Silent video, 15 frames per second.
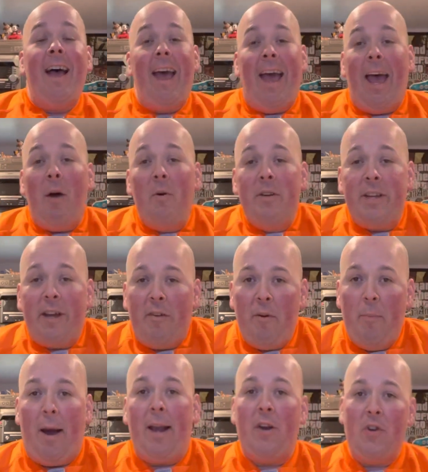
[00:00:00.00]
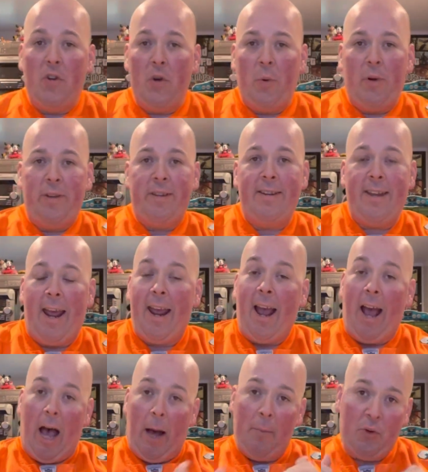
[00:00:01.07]
How is everybody doing today?
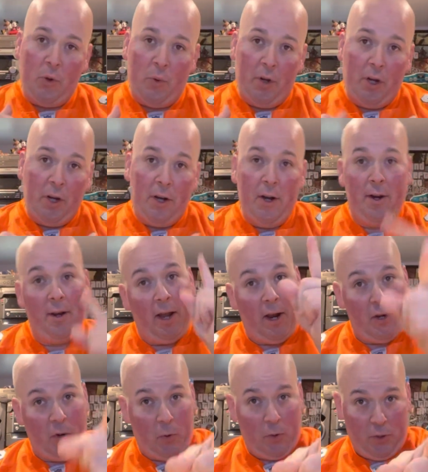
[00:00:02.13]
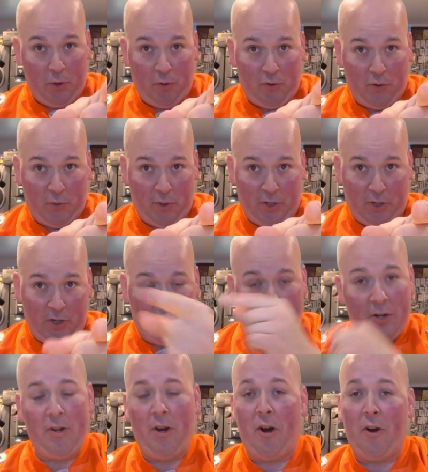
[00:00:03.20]
I'm doing good. I know you're doing
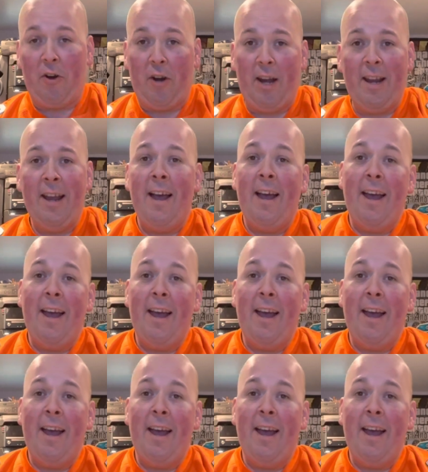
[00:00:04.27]
good. All right.